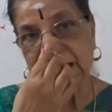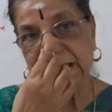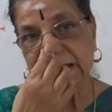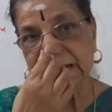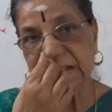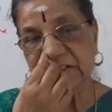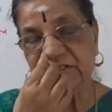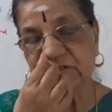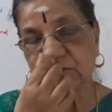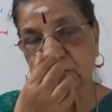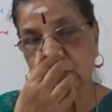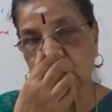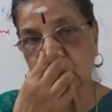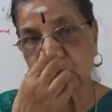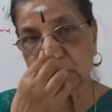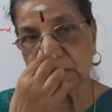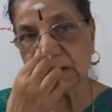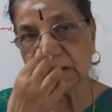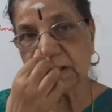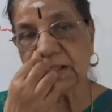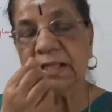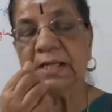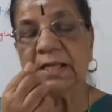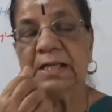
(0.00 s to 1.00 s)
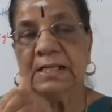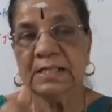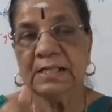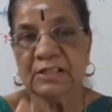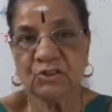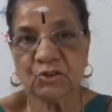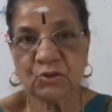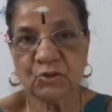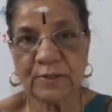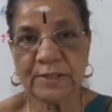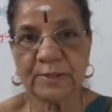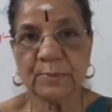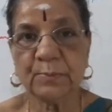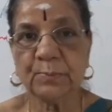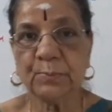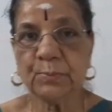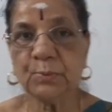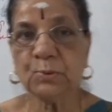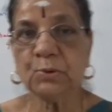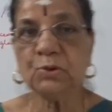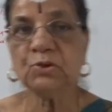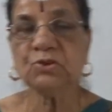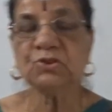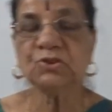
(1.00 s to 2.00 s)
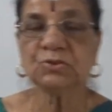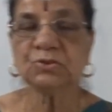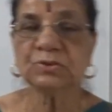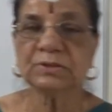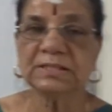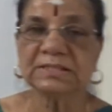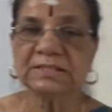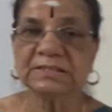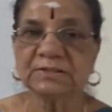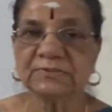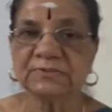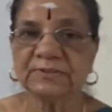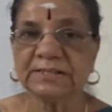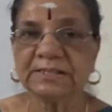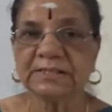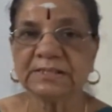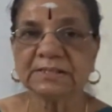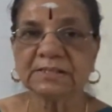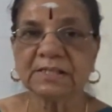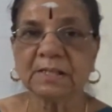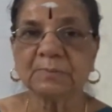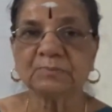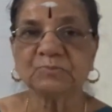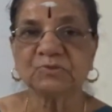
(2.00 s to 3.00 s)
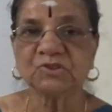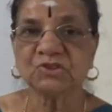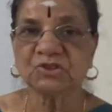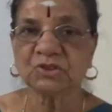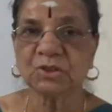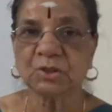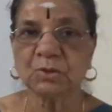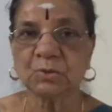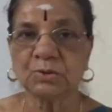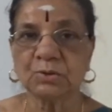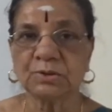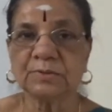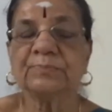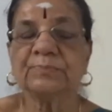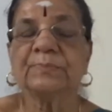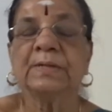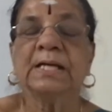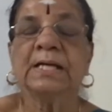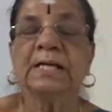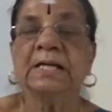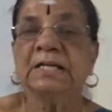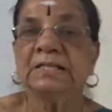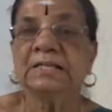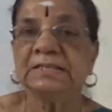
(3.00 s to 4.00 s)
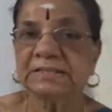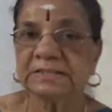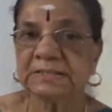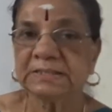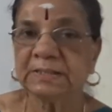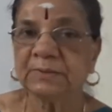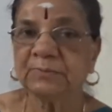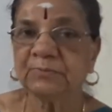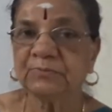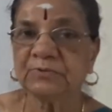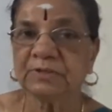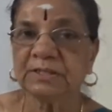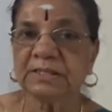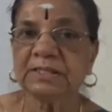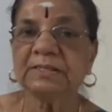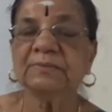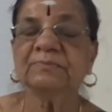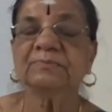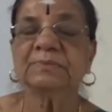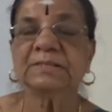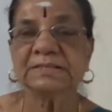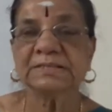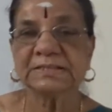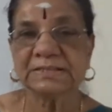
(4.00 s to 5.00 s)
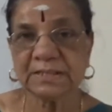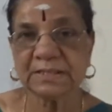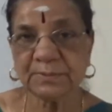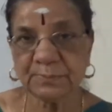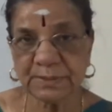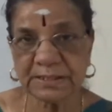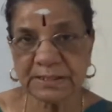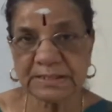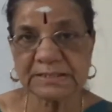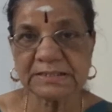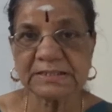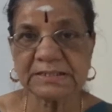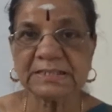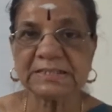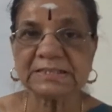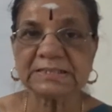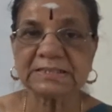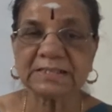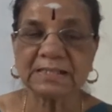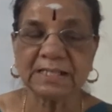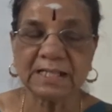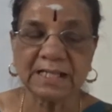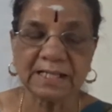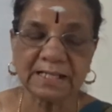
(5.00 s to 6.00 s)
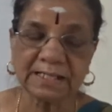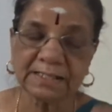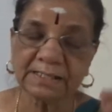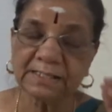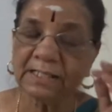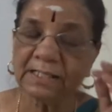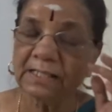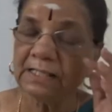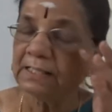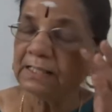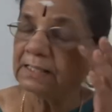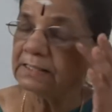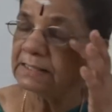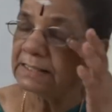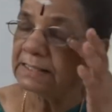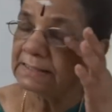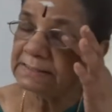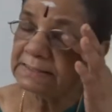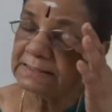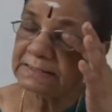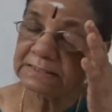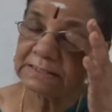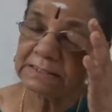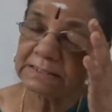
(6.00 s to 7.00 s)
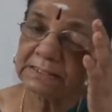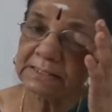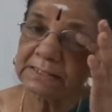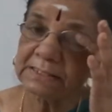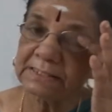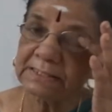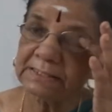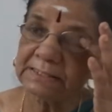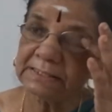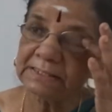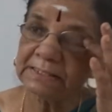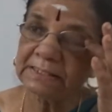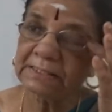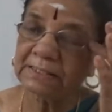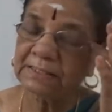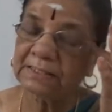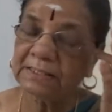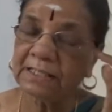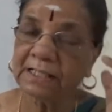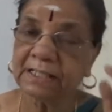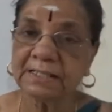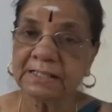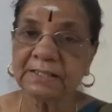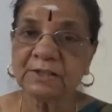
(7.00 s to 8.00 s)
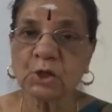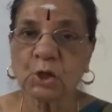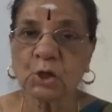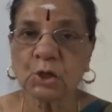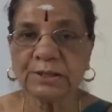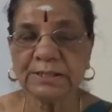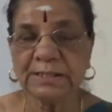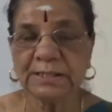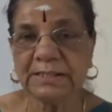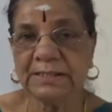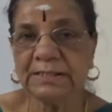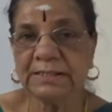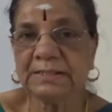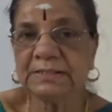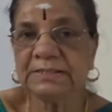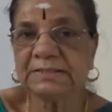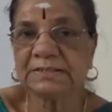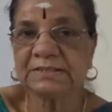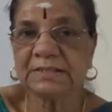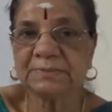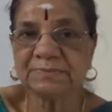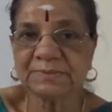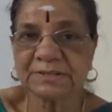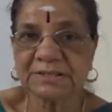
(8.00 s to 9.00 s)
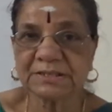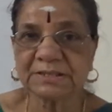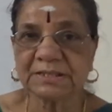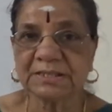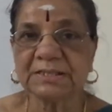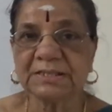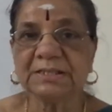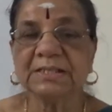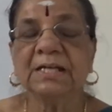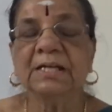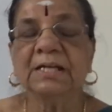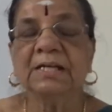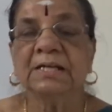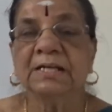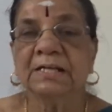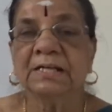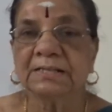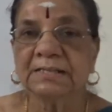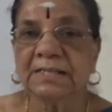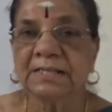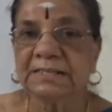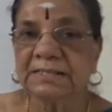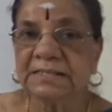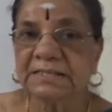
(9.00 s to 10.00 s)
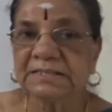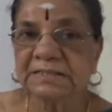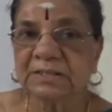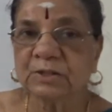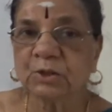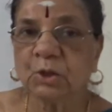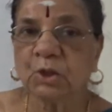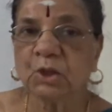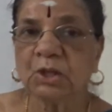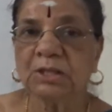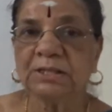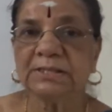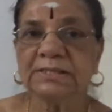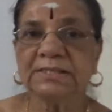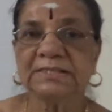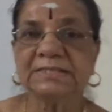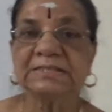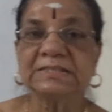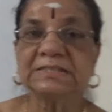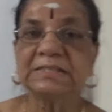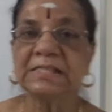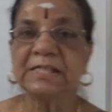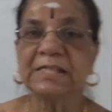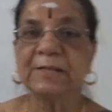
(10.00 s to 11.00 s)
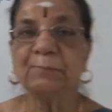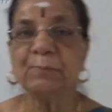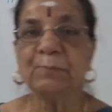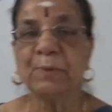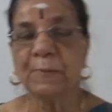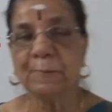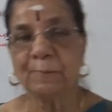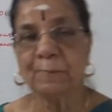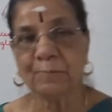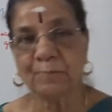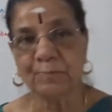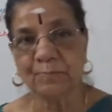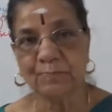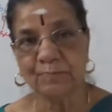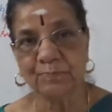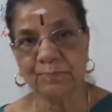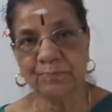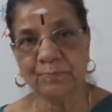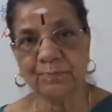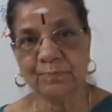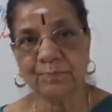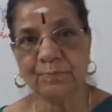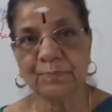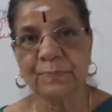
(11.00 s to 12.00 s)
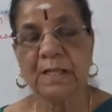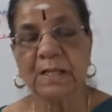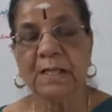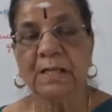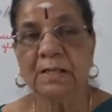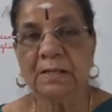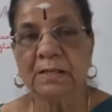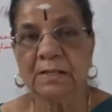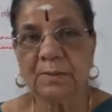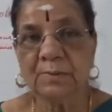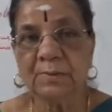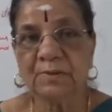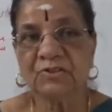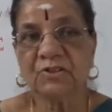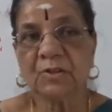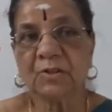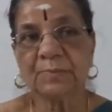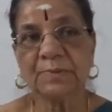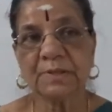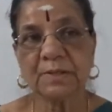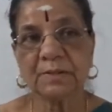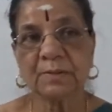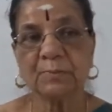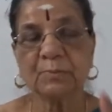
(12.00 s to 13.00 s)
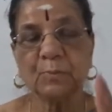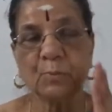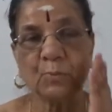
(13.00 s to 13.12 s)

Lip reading: is through the sweat pores the sweat comes out. Same way, sebaceous gland, that is secreting an oily substance, that is called a sebum. Sometimes that